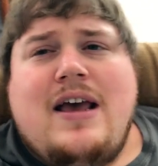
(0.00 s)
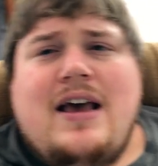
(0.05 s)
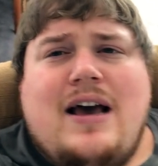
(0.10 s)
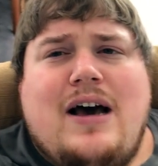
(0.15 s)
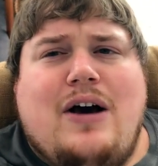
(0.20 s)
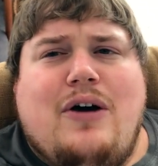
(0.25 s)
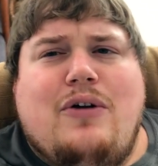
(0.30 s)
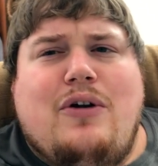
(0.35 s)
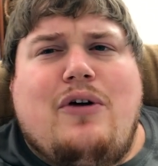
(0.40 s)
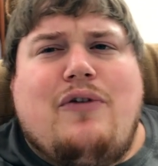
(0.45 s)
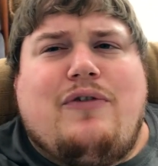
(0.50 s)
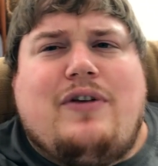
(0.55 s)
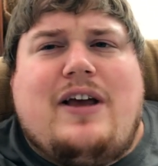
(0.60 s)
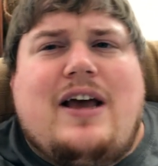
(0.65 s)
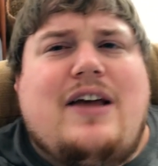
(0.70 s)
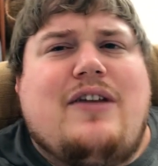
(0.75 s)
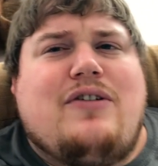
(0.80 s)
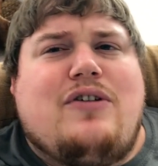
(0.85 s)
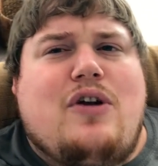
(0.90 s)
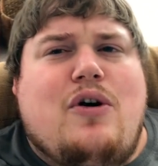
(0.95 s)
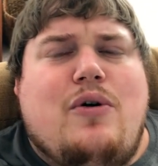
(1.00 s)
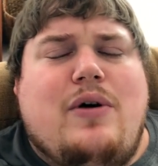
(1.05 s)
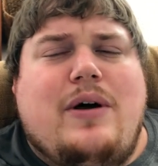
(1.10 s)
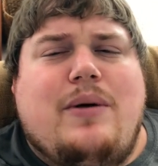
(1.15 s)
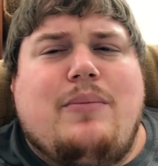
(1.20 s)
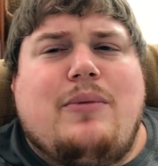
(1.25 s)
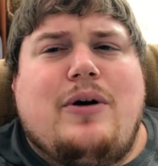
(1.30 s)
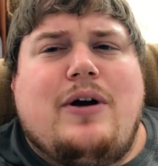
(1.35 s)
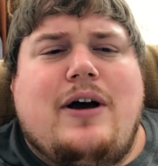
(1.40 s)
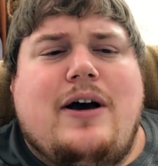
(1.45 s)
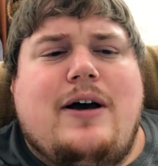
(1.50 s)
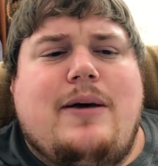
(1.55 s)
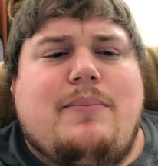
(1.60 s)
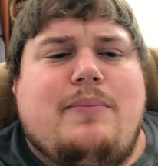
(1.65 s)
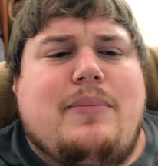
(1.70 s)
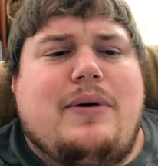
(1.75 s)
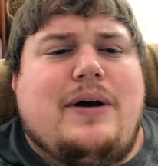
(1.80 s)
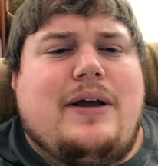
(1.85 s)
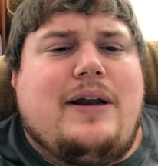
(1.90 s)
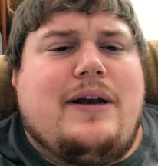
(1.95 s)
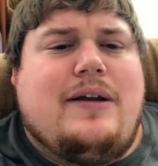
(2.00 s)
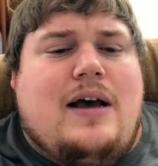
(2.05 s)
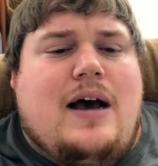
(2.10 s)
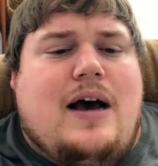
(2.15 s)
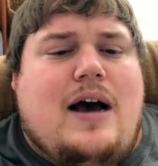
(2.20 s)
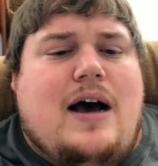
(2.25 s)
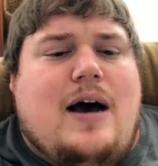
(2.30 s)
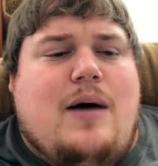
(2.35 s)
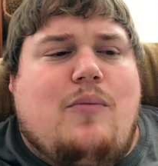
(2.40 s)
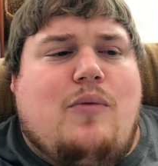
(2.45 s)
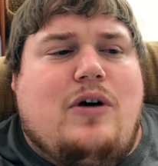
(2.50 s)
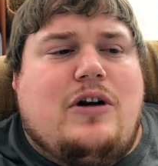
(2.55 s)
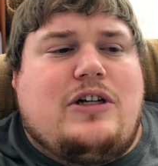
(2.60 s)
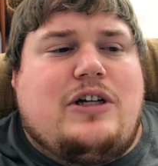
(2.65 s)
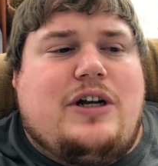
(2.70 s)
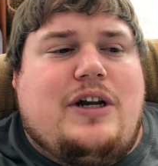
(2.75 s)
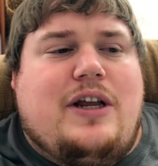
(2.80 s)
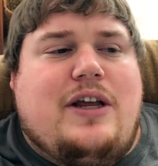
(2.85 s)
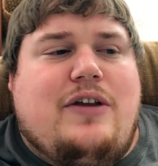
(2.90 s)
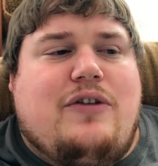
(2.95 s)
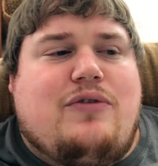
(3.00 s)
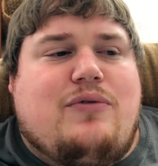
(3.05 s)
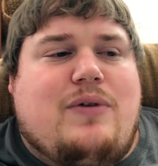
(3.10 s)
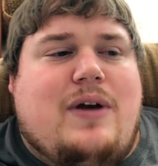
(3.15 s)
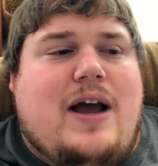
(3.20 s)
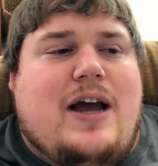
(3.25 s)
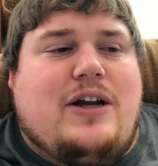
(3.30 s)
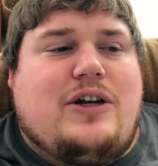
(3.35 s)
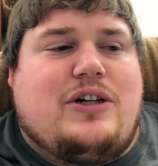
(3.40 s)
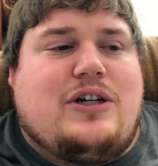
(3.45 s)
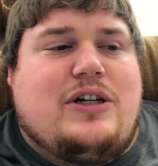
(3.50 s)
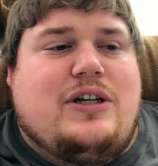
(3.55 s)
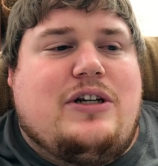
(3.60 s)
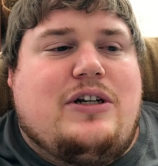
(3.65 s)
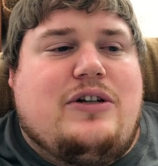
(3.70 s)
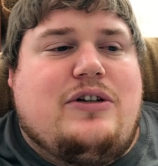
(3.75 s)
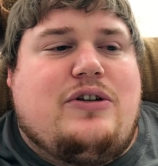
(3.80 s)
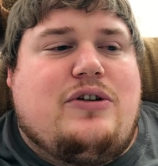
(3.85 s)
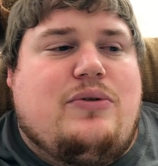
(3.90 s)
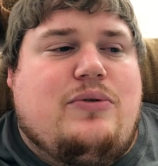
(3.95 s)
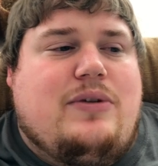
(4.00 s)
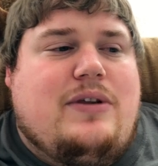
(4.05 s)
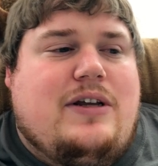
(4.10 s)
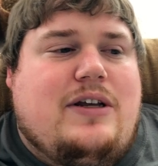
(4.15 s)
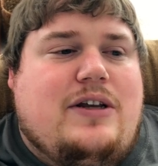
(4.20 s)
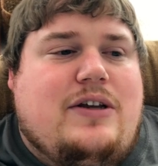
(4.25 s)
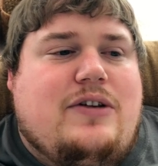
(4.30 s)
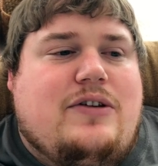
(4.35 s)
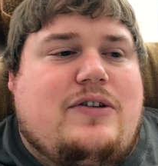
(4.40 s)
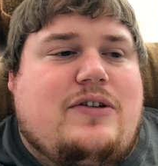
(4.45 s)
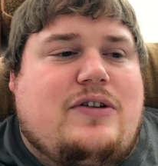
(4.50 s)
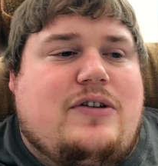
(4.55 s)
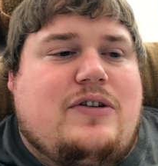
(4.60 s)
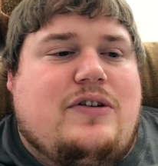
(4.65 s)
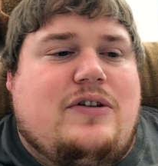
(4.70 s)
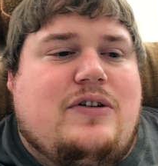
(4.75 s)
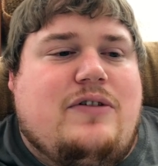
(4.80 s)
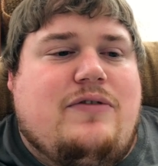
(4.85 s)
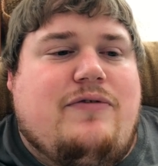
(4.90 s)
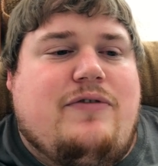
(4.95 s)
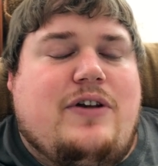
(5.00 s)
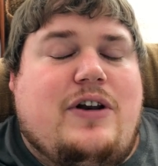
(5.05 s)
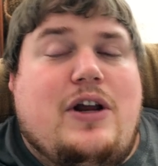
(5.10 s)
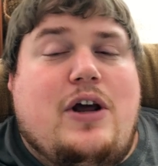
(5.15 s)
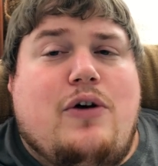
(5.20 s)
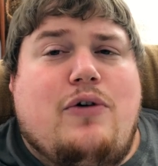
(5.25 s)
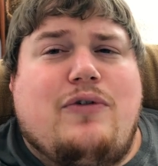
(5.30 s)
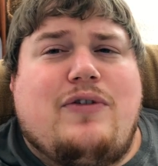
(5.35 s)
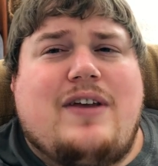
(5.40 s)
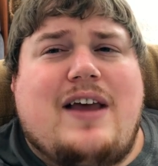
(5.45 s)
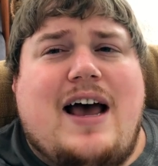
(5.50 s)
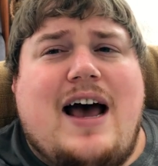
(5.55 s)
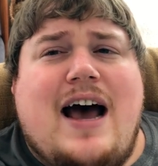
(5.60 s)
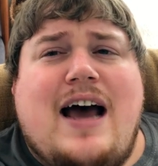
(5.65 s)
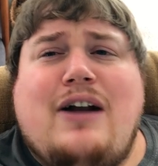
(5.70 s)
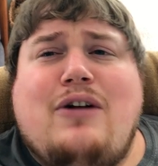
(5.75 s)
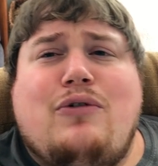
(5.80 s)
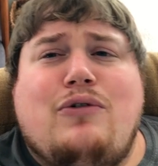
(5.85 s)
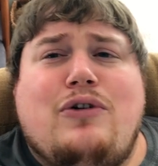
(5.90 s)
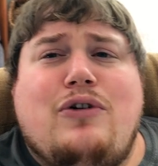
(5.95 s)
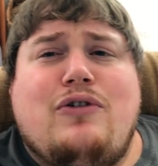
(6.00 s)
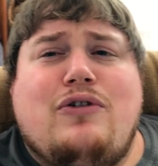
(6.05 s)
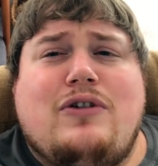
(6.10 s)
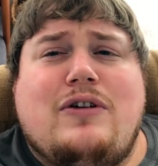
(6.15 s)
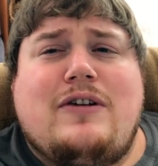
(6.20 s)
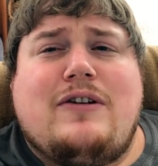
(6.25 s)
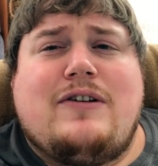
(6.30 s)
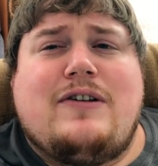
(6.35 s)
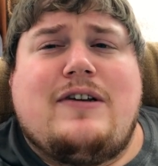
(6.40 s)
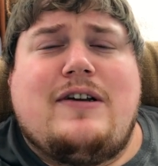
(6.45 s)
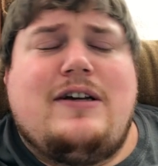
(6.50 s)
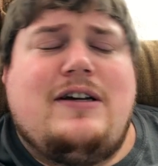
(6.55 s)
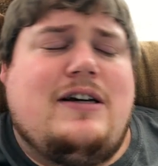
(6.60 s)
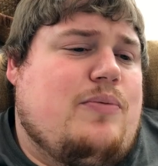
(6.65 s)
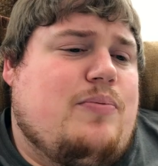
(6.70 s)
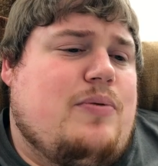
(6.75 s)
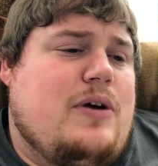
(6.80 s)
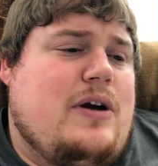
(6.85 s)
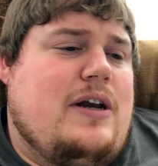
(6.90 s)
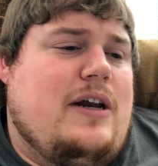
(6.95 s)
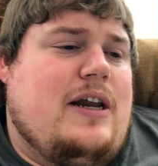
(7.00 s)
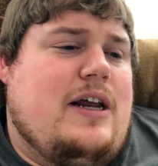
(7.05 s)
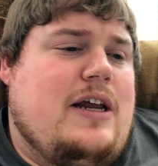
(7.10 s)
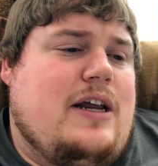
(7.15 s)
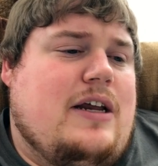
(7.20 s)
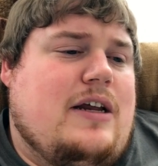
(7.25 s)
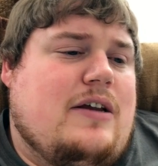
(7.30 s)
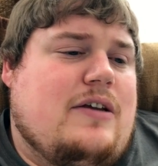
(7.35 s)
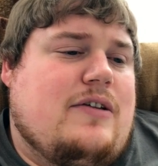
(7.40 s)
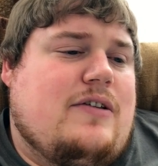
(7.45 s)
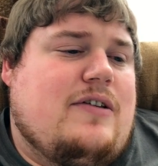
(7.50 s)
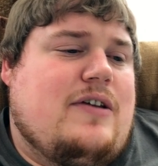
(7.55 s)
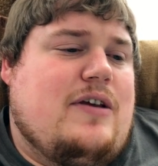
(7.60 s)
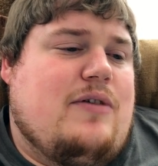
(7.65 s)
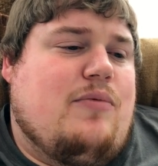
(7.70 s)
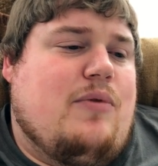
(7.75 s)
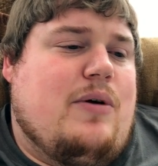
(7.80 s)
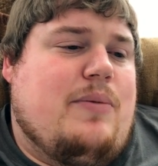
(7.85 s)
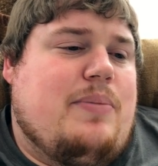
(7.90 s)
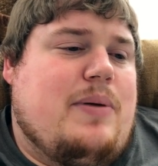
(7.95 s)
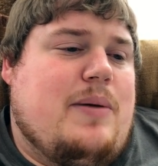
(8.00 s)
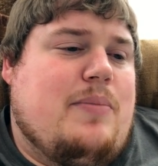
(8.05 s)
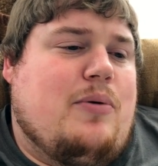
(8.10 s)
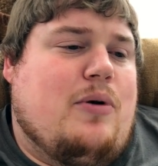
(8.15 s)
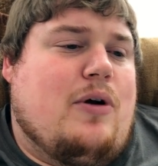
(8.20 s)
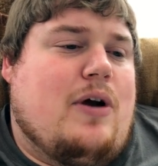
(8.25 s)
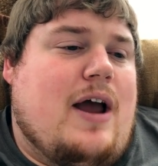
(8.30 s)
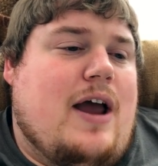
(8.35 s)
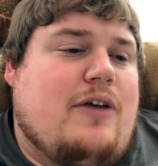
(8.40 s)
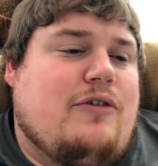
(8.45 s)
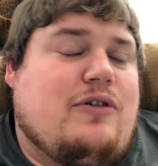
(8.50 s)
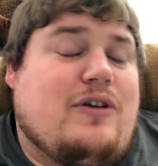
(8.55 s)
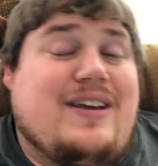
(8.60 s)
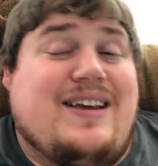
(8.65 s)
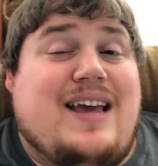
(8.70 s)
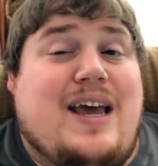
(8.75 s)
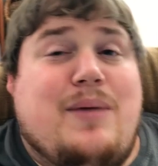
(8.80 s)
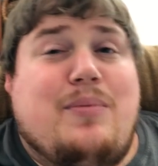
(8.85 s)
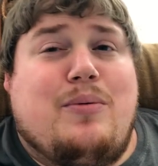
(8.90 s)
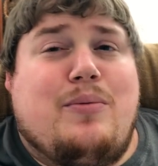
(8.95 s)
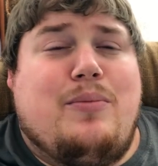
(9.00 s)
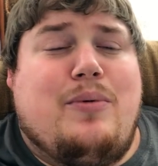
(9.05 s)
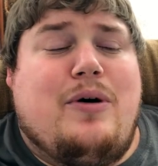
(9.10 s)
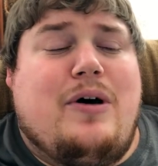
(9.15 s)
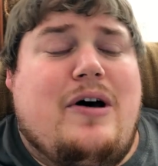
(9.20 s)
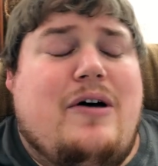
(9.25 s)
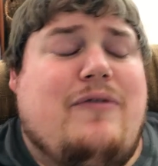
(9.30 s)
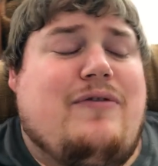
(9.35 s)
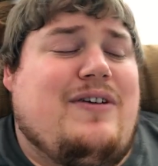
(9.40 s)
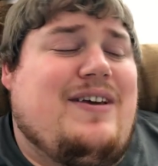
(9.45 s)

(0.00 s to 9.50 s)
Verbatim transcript: I don't know if you guys know him or not, but I'm watching his reaction to these videos that I don't usually see. Pretty neat, see what people are actually capable of.